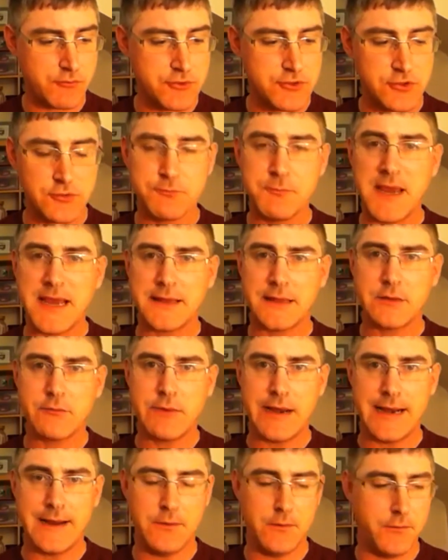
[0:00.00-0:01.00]
just mainly
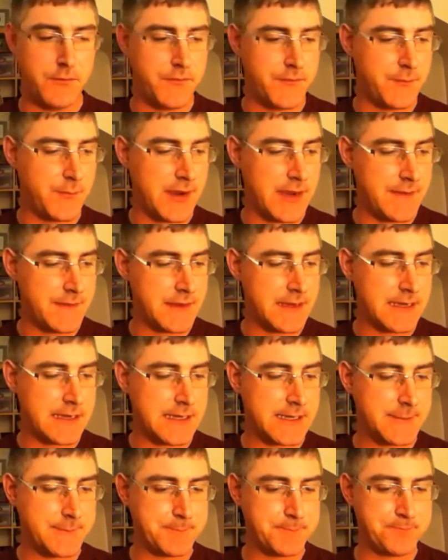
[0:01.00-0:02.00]
round where
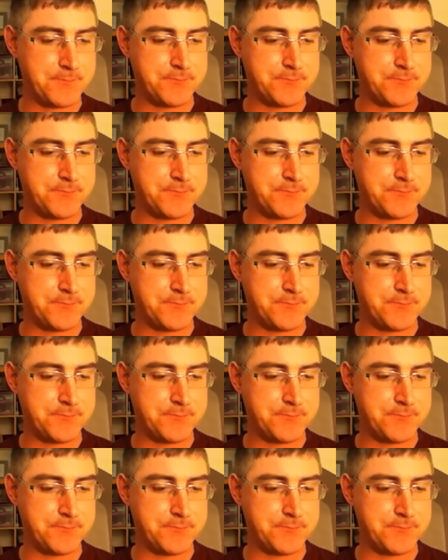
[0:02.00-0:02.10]
the